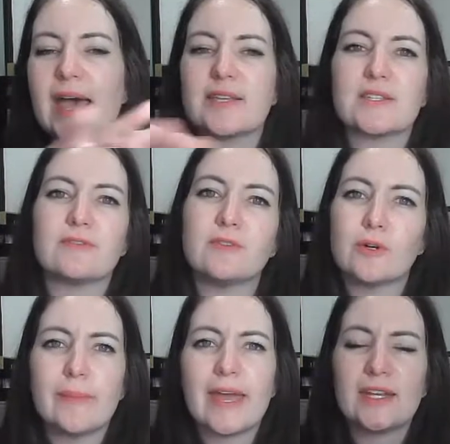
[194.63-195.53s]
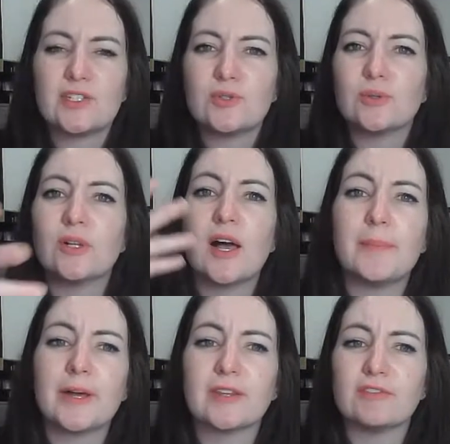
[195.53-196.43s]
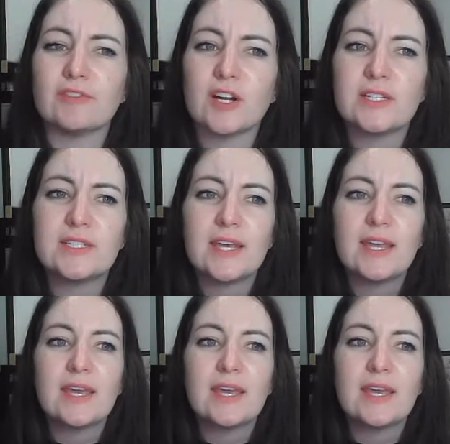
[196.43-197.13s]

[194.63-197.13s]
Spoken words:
as a formatting tool up on the front.